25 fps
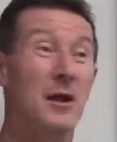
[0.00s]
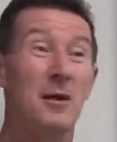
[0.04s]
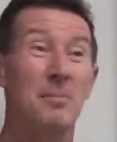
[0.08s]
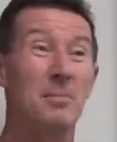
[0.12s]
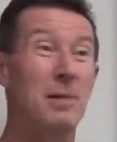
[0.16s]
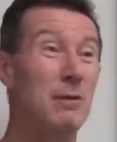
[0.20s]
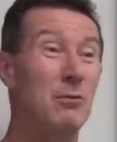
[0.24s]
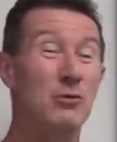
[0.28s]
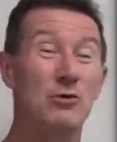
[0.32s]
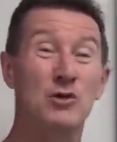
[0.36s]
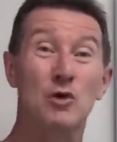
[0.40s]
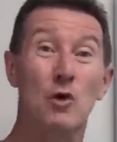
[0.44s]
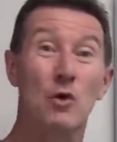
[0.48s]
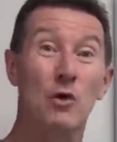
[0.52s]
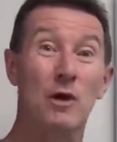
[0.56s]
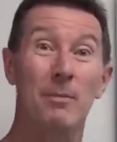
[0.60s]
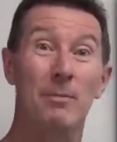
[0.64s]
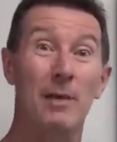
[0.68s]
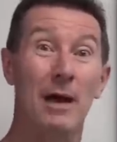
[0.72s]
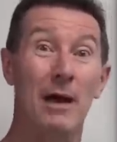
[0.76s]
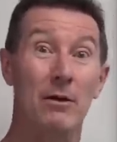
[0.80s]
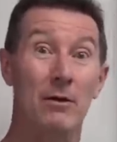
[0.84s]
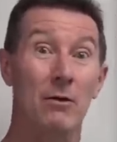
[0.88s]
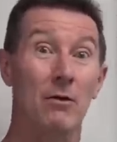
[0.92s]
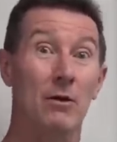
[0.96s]
People talk
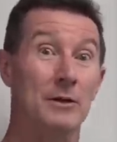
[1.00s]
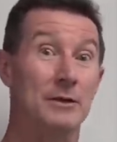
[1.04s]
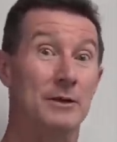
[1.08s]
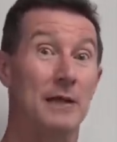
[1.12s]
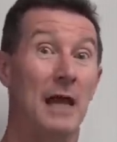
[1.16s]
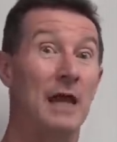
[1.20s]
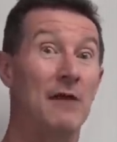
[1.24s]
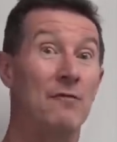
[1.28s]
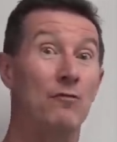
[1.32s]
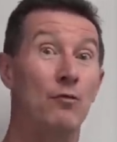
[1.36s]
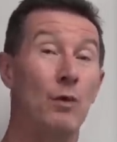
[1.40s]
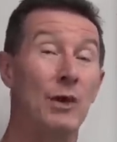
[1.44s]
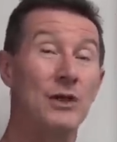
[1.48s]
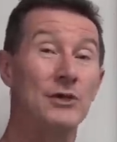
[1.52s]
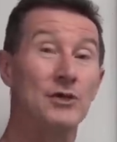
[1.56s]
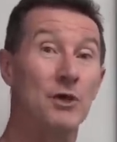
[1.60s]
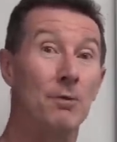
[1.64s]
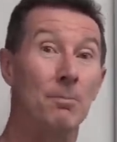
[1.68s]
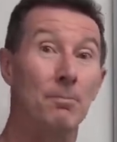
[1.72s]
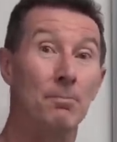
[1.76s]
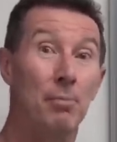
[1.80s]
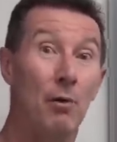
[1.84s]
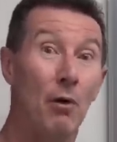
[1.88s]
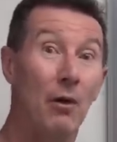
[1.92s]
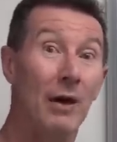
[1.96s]
about, oh, Dave, where's
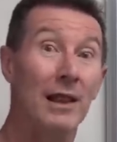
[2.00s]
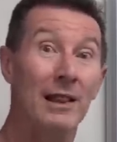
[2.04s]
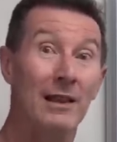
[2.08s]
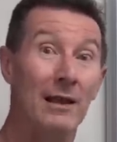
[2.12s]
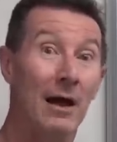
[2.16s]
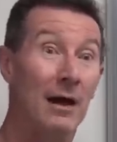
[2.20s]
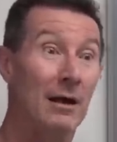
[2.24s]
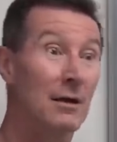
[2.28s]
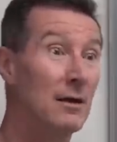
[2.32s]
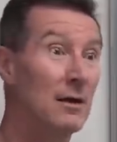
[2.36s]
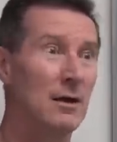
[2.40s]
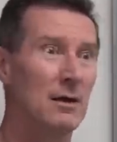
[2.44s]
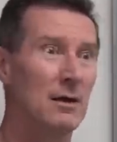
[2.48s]
your boiler?